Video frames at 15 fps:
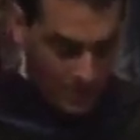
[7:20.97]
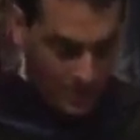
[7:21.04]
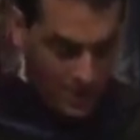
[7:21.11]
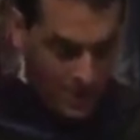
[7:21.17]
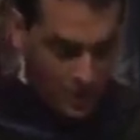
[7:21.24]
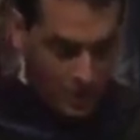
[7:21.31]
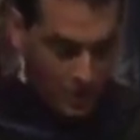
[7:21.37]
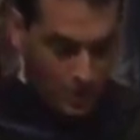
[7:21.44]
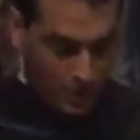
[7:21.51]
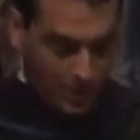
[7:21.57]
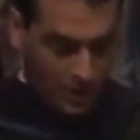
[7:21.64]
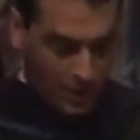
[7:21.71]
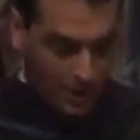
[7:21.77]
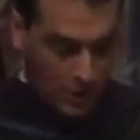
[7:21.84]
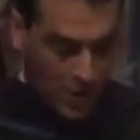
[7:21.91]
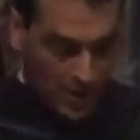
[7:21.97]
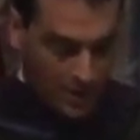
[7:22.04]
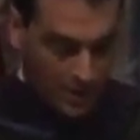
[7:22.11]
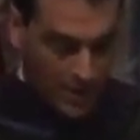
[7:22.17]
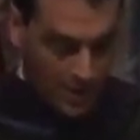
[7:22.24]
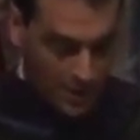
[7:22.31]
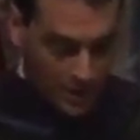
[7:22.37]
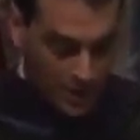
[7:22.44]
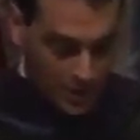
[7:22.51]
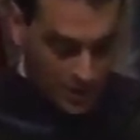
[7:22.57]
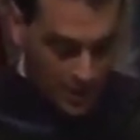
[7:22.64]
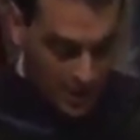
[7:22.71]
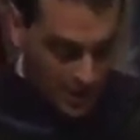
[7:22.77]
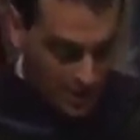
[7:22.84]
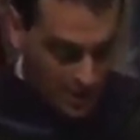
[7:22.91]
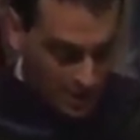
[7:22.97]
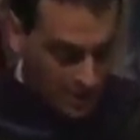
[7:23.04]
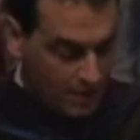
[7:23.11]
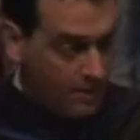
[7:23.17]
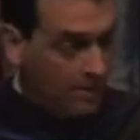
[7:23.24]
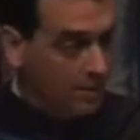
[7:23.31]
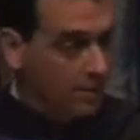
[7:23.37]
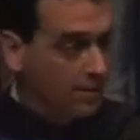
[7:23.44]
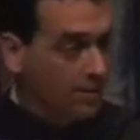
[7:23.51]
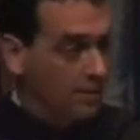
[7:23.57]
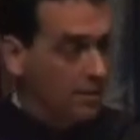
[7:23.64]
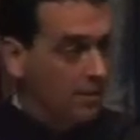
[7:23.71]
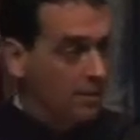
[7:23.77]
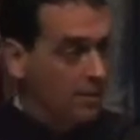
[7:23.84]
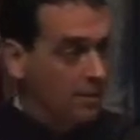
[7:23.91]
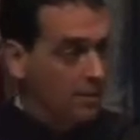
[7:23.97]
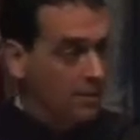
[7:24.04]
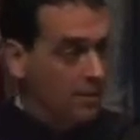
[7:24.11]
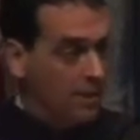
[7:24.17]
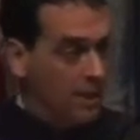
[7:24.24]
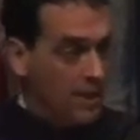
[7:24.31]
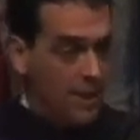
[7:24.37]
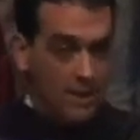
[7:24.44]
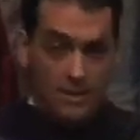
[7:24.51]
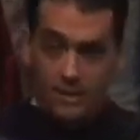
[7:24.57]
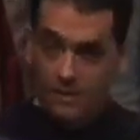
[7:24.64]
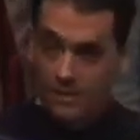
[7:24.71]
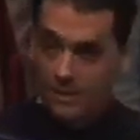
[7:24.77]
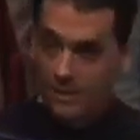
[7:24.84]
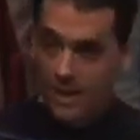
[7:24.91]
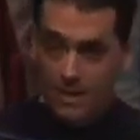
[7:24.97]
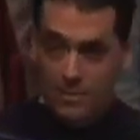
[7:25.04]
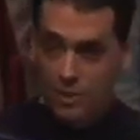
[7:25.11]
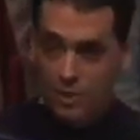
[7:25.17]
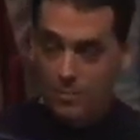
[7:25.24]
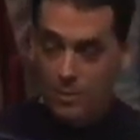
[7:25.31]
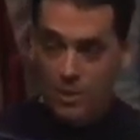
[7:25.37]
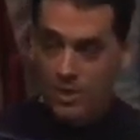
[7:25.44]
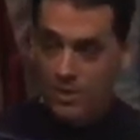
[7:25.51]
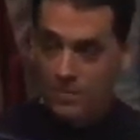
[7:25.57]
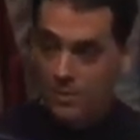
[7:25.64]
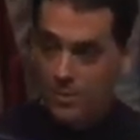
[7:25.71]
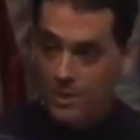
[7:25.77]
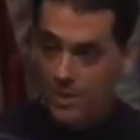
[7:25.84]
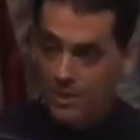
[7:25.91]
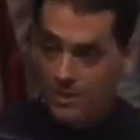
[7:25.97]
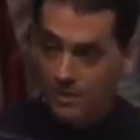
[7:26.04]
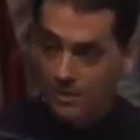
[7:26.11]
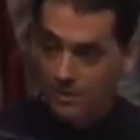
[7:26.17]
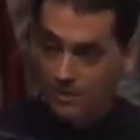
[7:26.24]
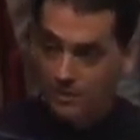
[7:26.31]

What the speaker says: stage two, a little while later, she said, "Hey, I'm as smart as everyone here."